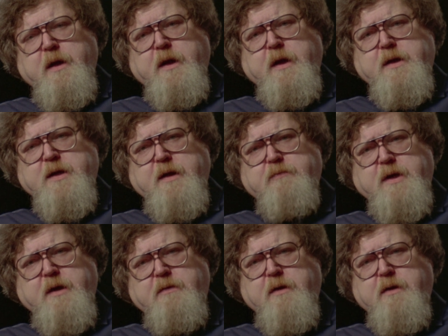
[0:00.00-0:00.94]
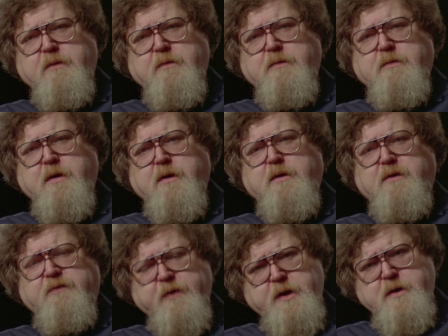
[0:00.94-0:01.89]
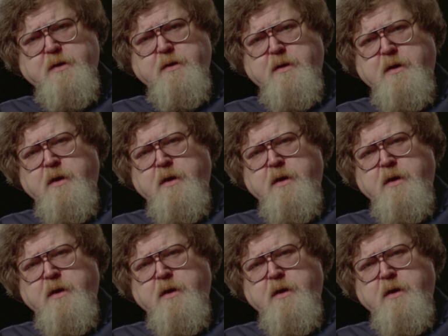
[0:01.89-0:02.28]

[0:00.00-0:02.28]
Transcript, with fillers: except how to do long division,